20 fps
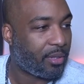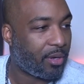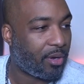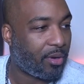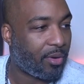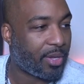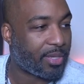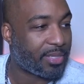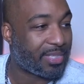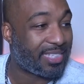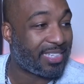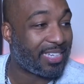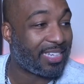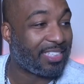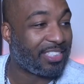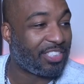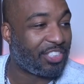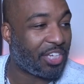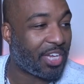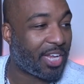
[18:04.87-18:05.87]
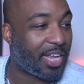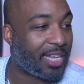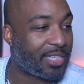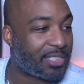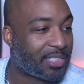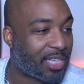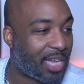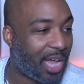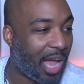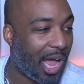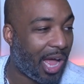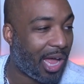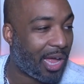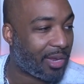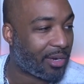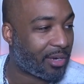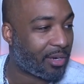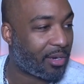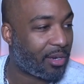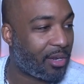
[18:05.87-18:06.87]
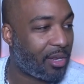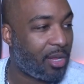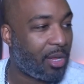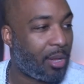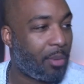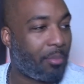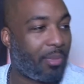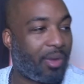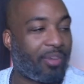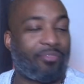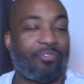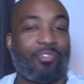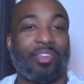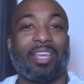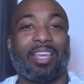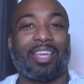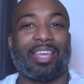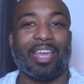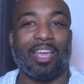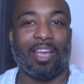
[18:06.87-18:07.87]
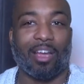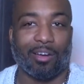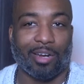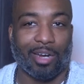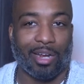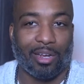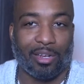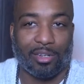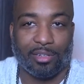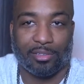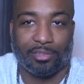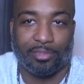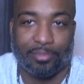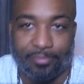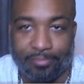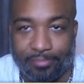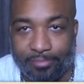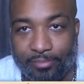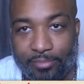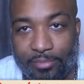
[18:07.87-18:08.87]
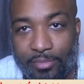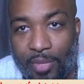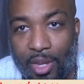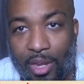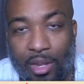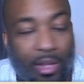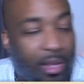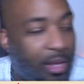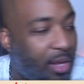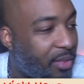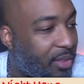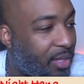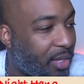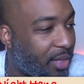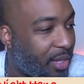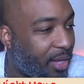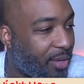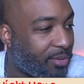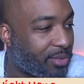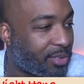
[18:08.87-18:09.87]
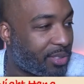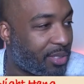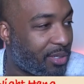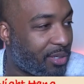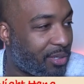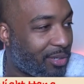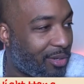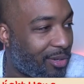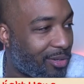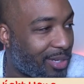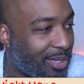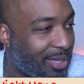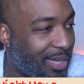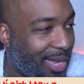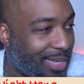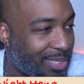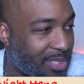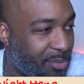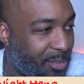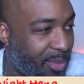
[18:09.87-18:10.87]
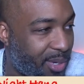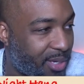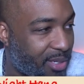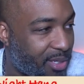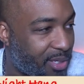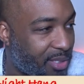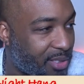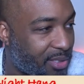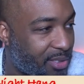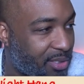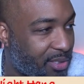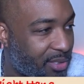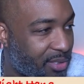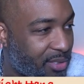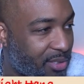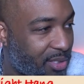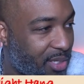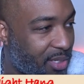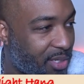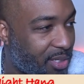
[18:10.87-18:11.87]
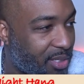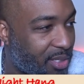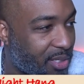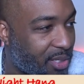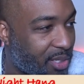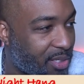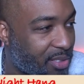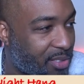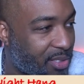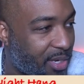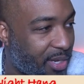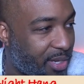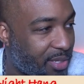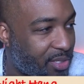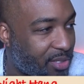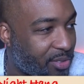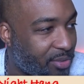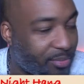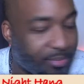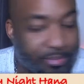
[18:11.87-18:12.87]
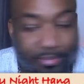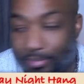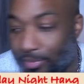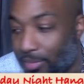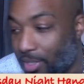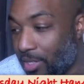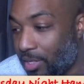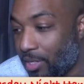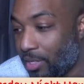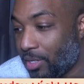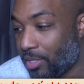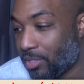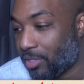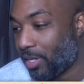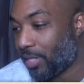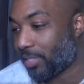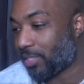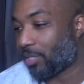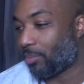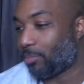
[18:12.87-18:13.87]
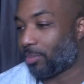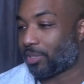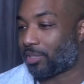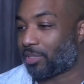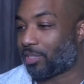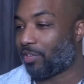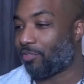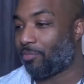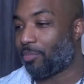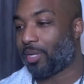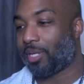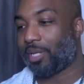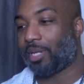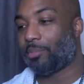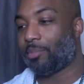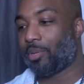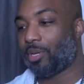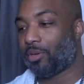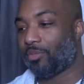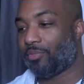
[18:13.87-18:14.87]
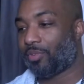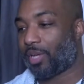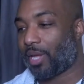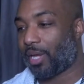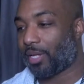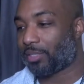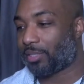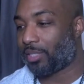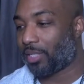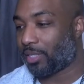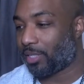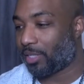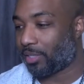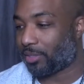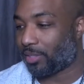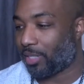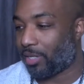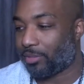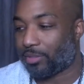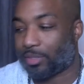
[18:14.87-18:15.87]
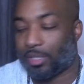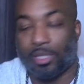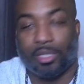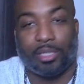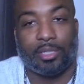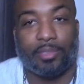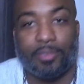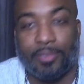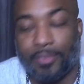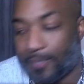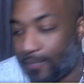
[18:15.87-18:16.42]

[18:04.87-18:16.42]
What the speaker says: Oh, and Genghis Khan by Vikingarna. I think that was in on the dance band list. I need to get to that too. So that's some of the stuff, man. Let me know if you guys think that sounds good.